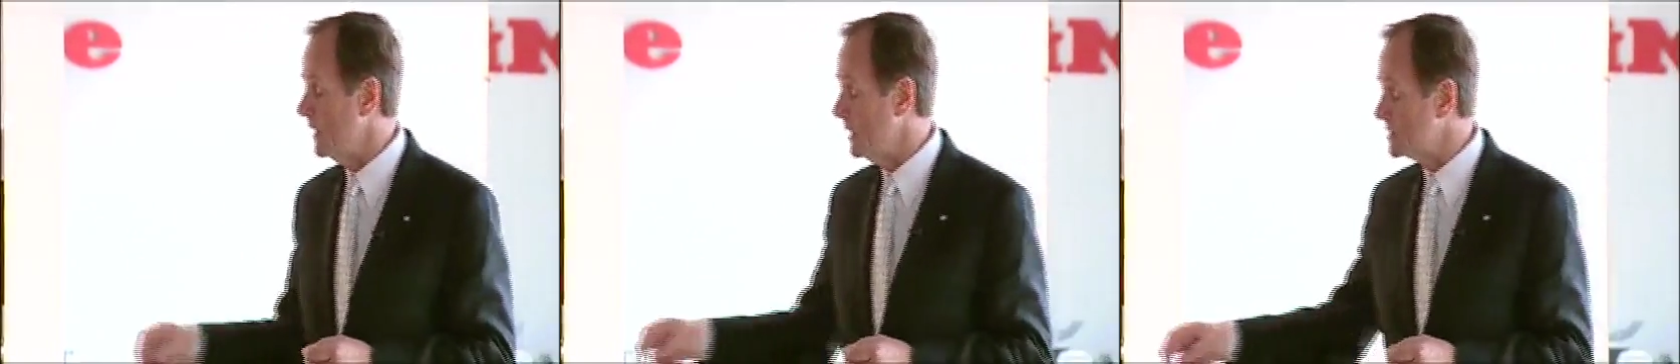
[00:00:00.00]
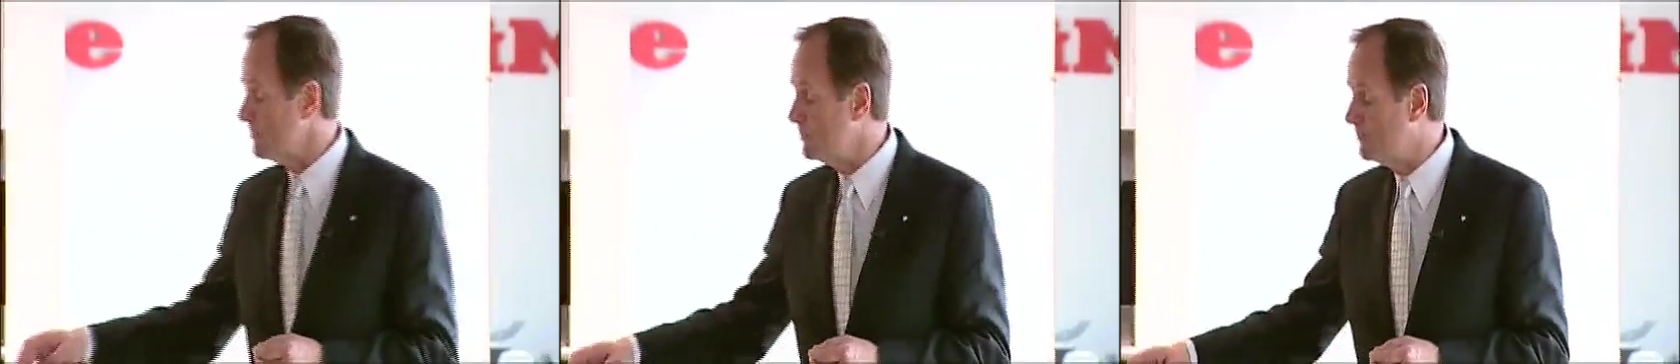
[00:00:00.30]

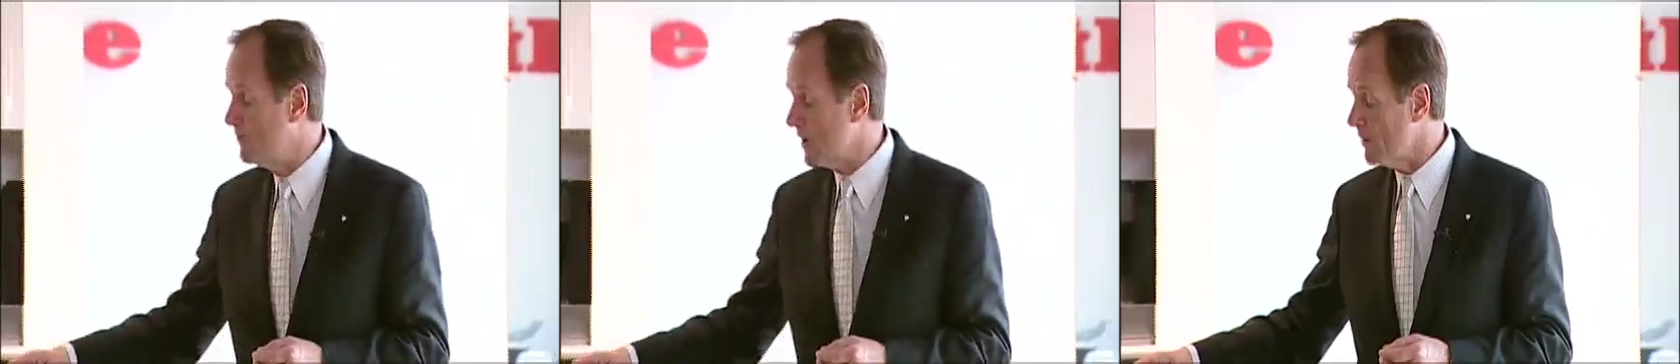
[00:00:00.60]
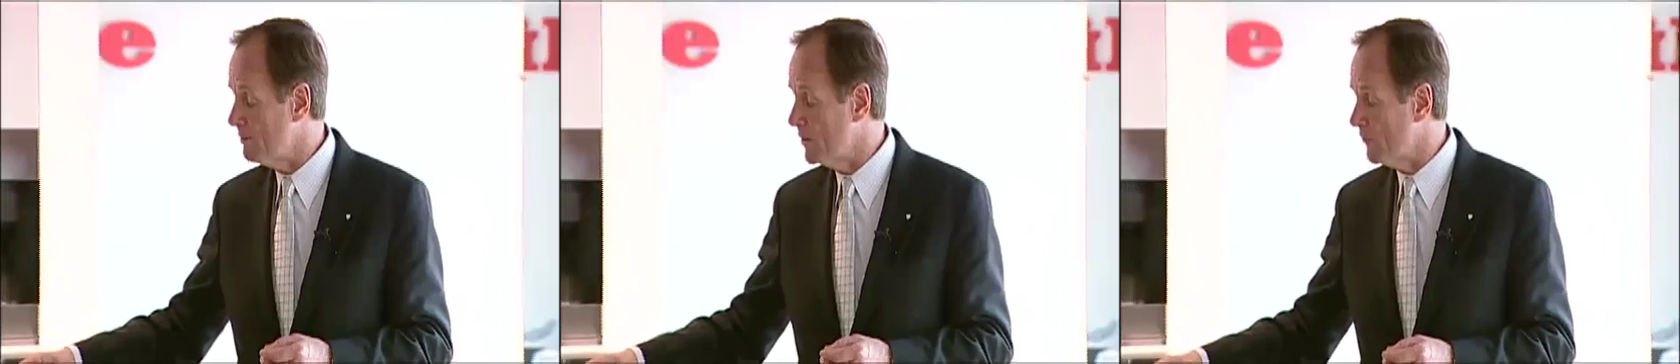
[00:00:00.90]
And it's a
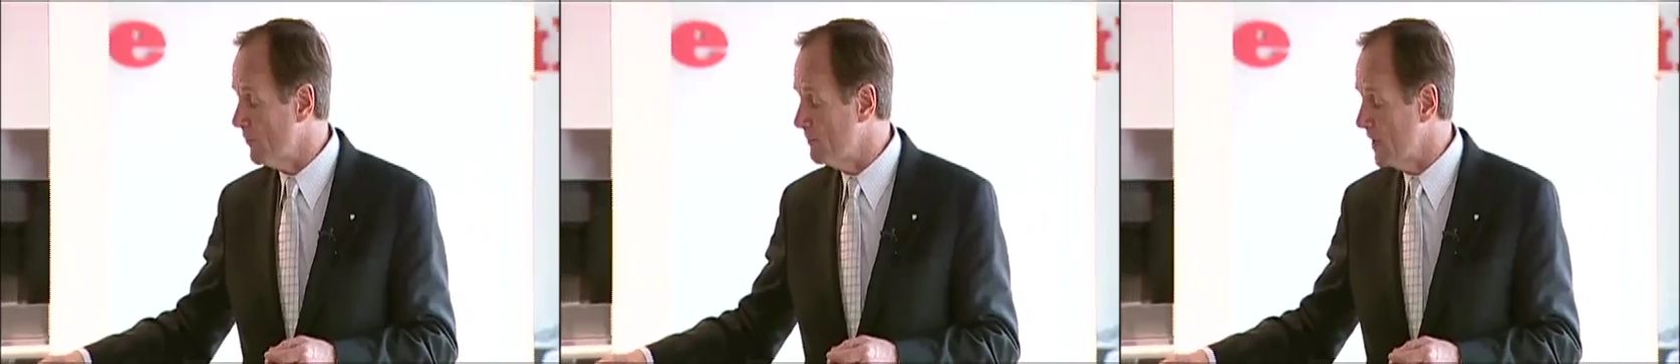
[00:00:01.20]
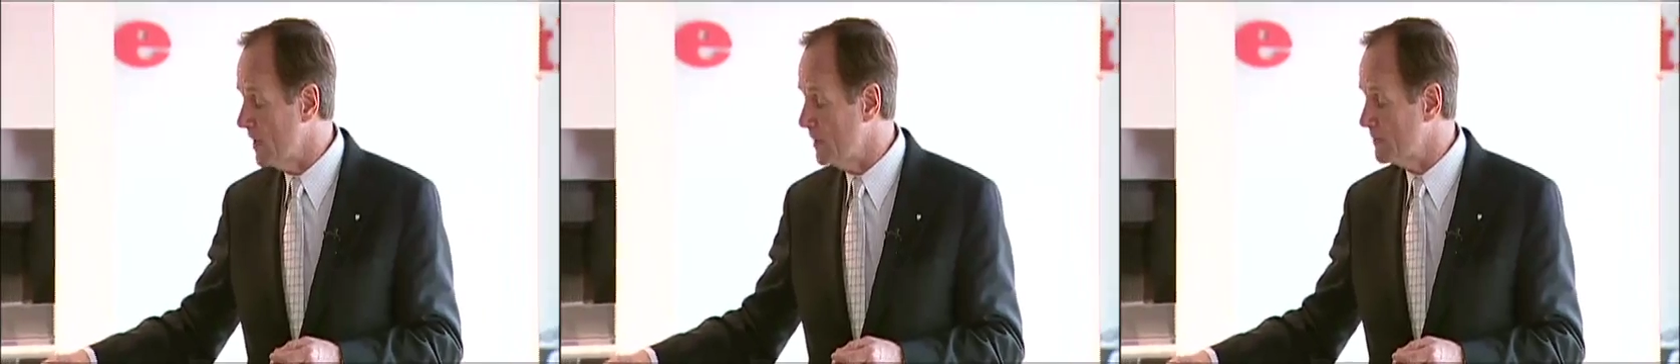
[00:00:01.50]
very
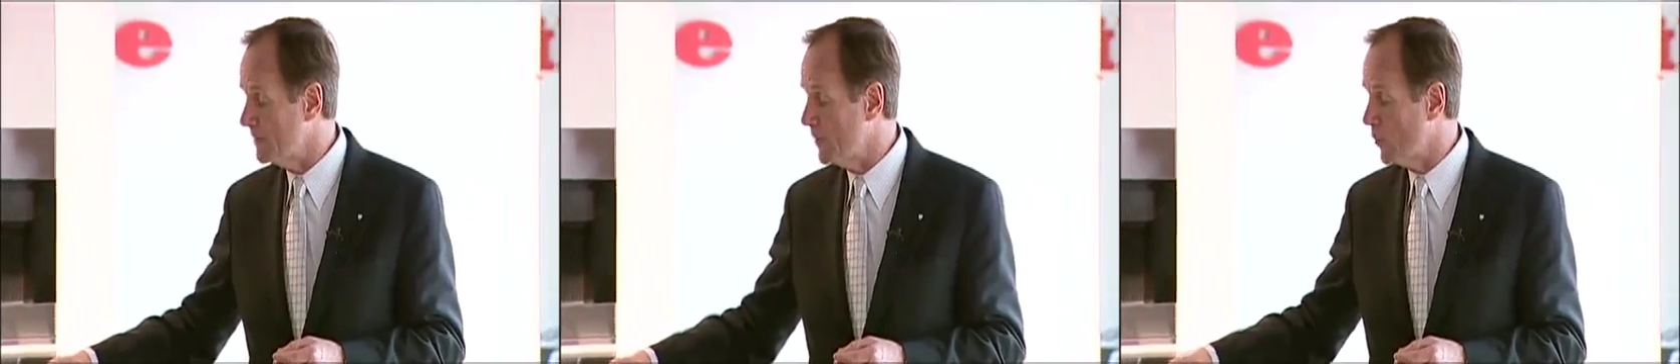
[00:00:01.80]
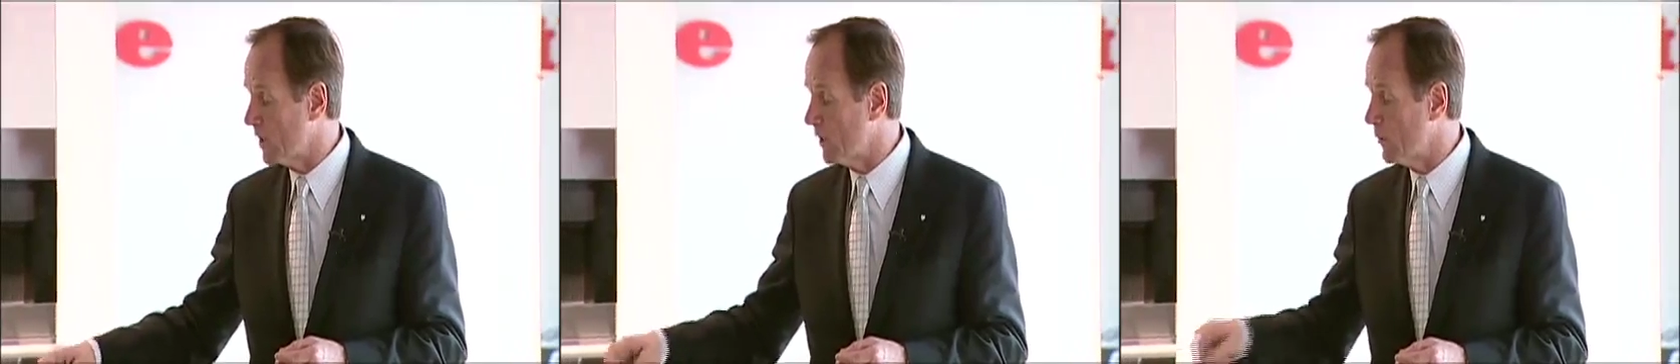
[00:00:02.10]
beautiful
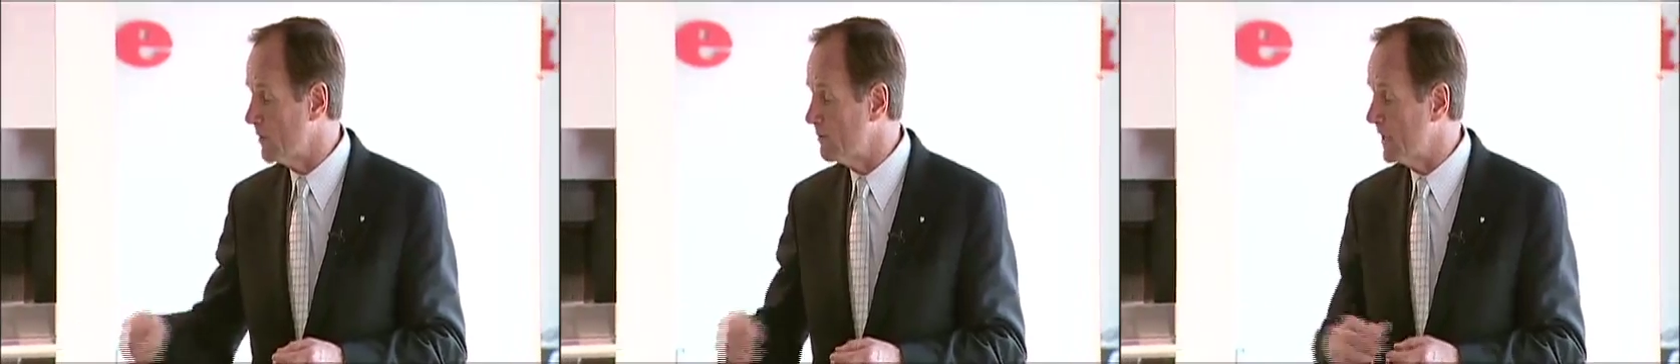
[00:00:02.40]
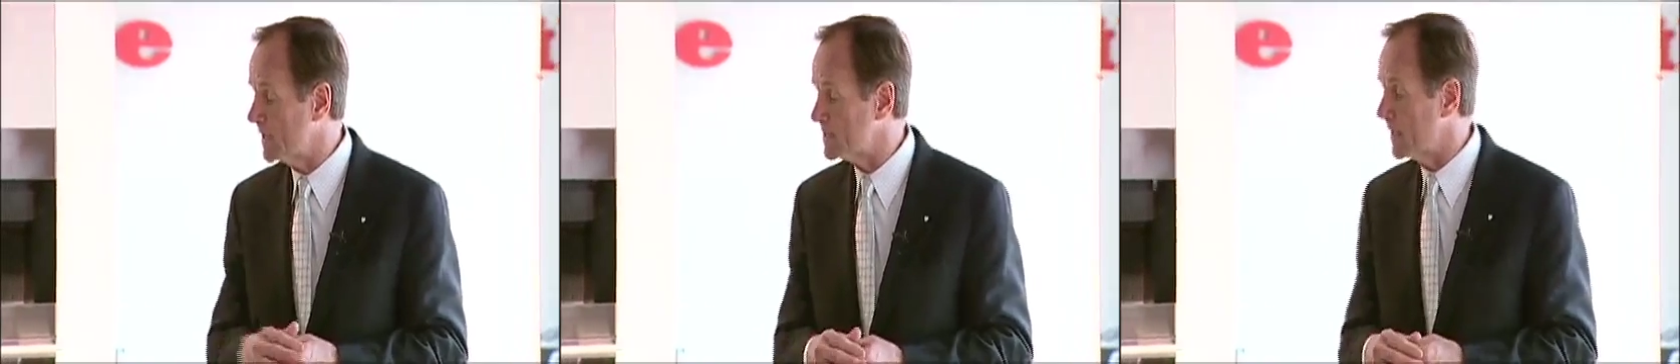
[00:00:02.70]
medium to be
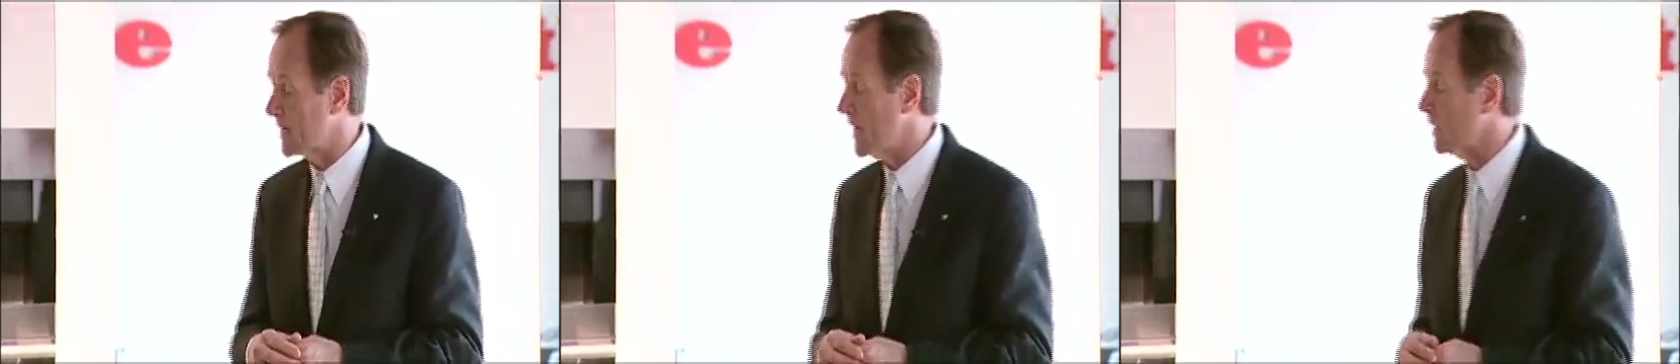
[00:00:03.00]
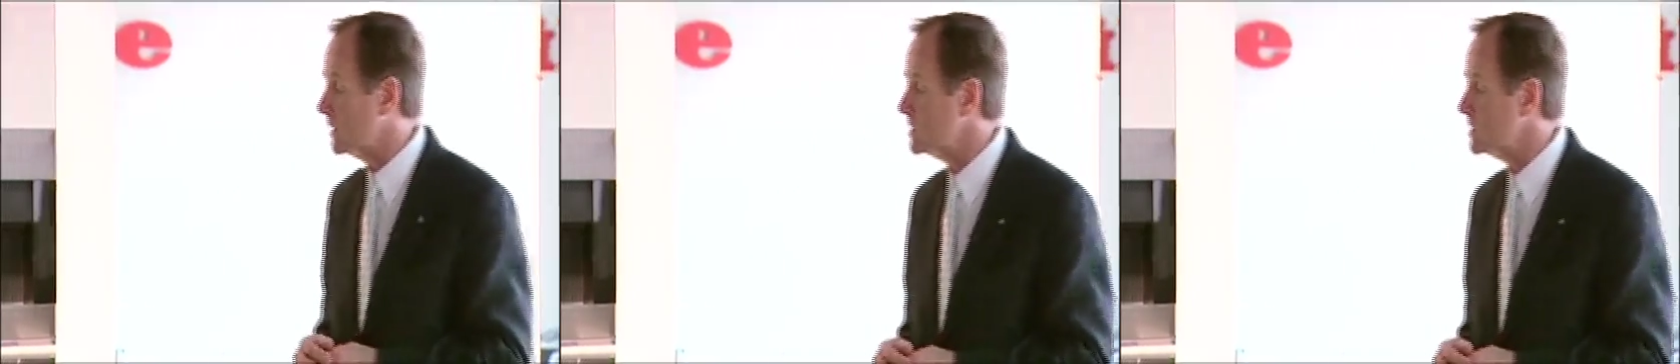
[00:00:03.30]
working with because of the